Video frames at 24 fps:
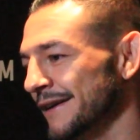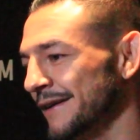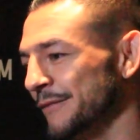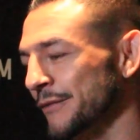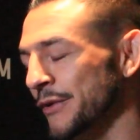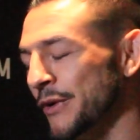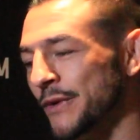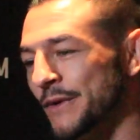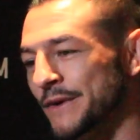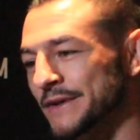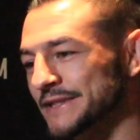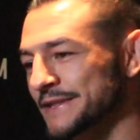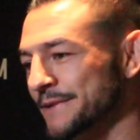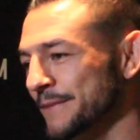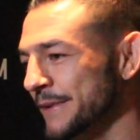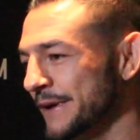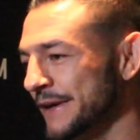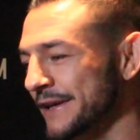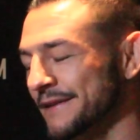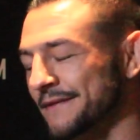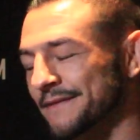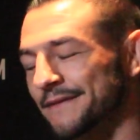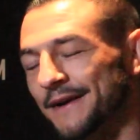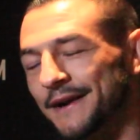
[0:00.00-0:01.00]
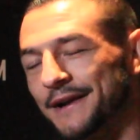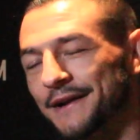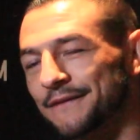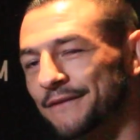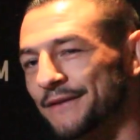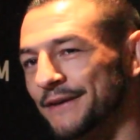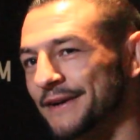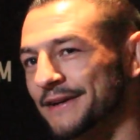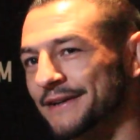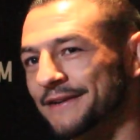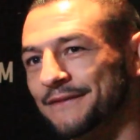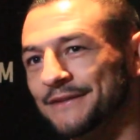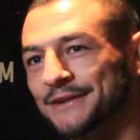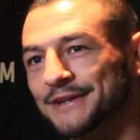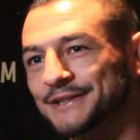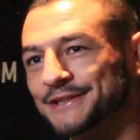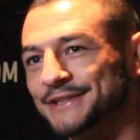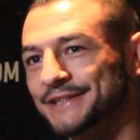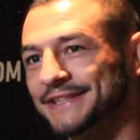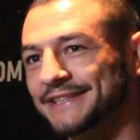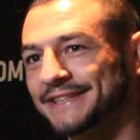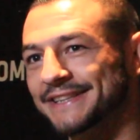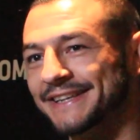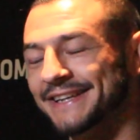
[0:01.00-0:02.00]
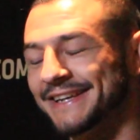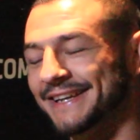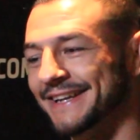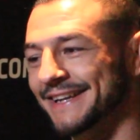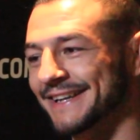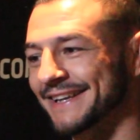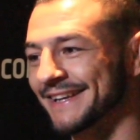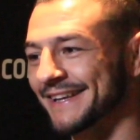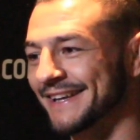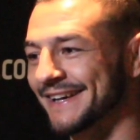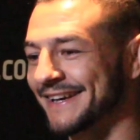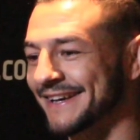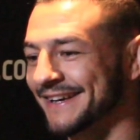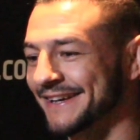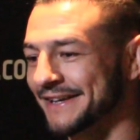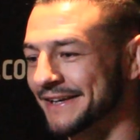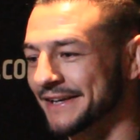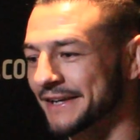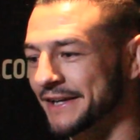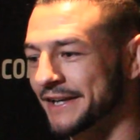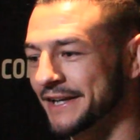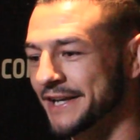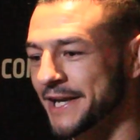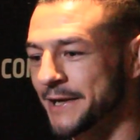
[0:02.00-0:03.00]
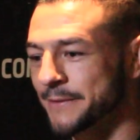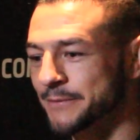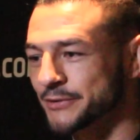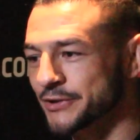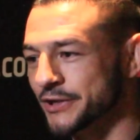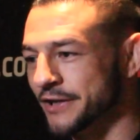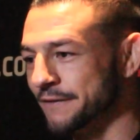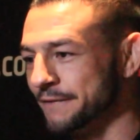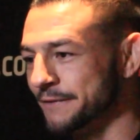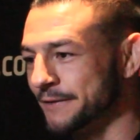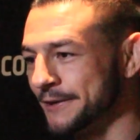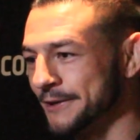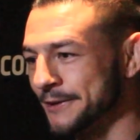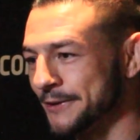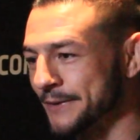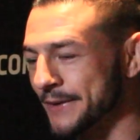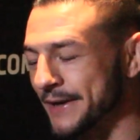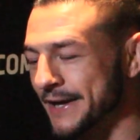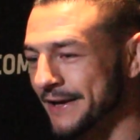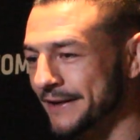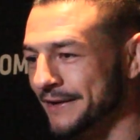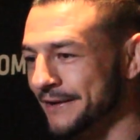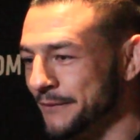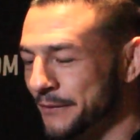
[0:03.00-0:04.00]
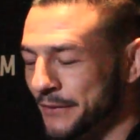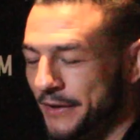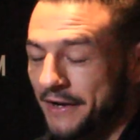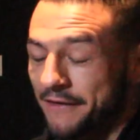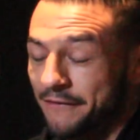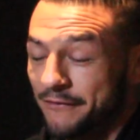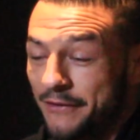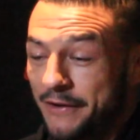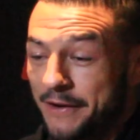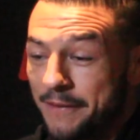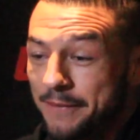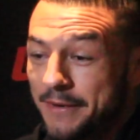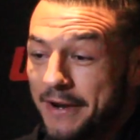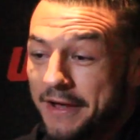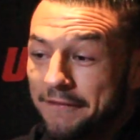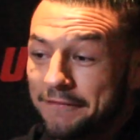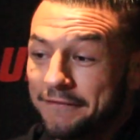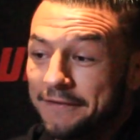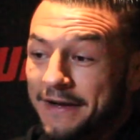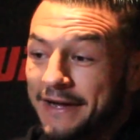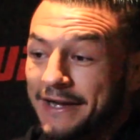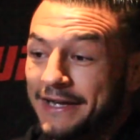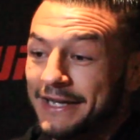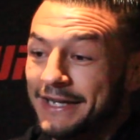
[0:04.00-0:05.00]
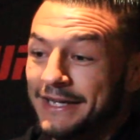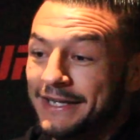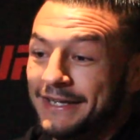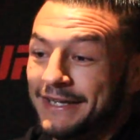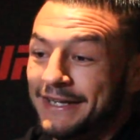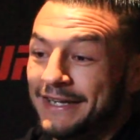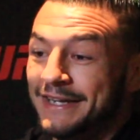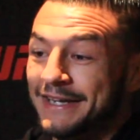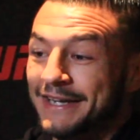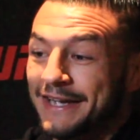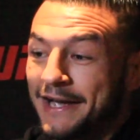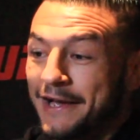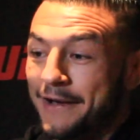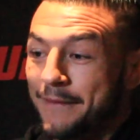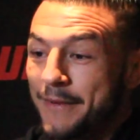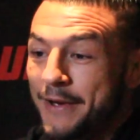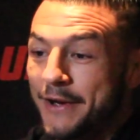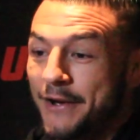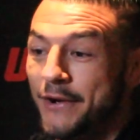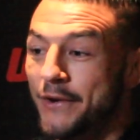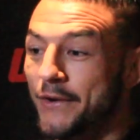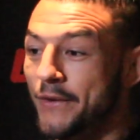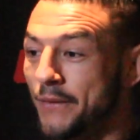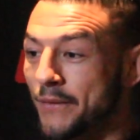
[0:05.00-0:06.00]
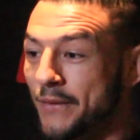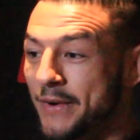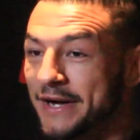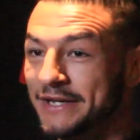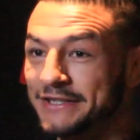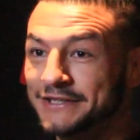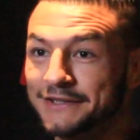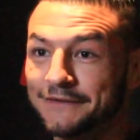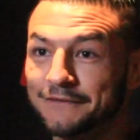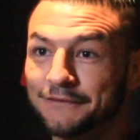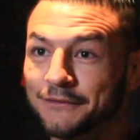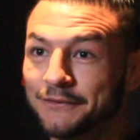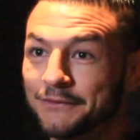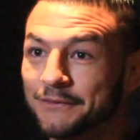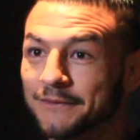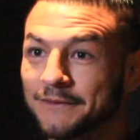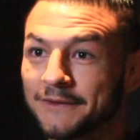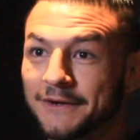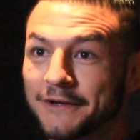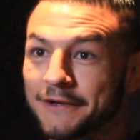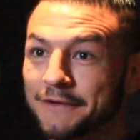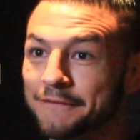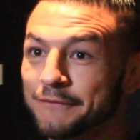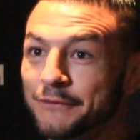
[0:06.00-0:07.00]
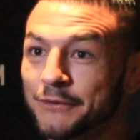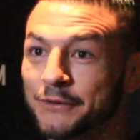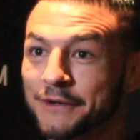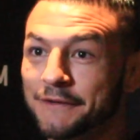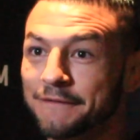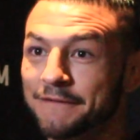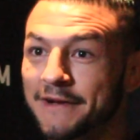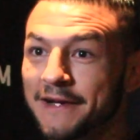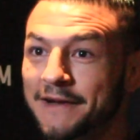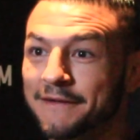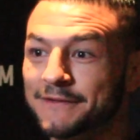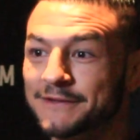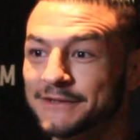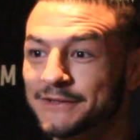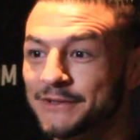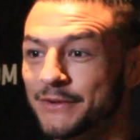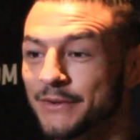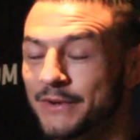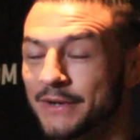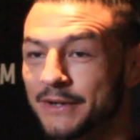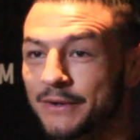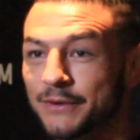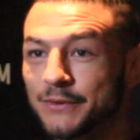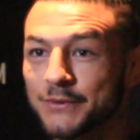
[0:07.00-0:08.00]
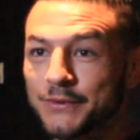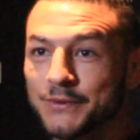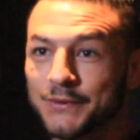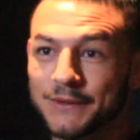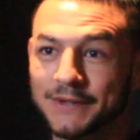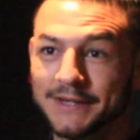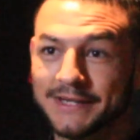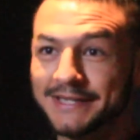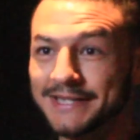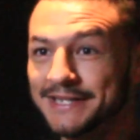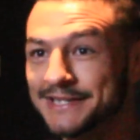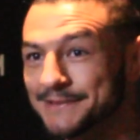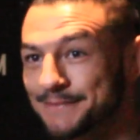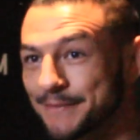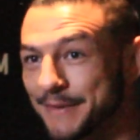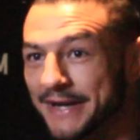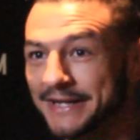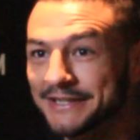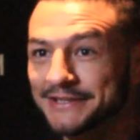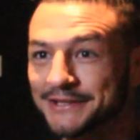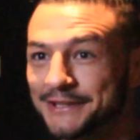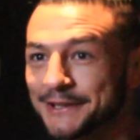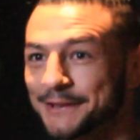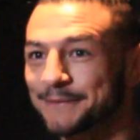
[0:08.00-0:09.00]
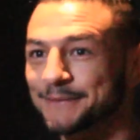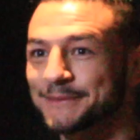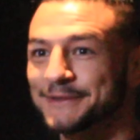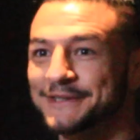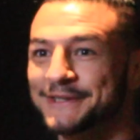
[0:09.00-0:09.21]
I'm always the biggest fan of our division, and it keeps shuffling around. And whenever I'm not fighting, I'm at home watching all the 45ers going, ooh, look at this matchup.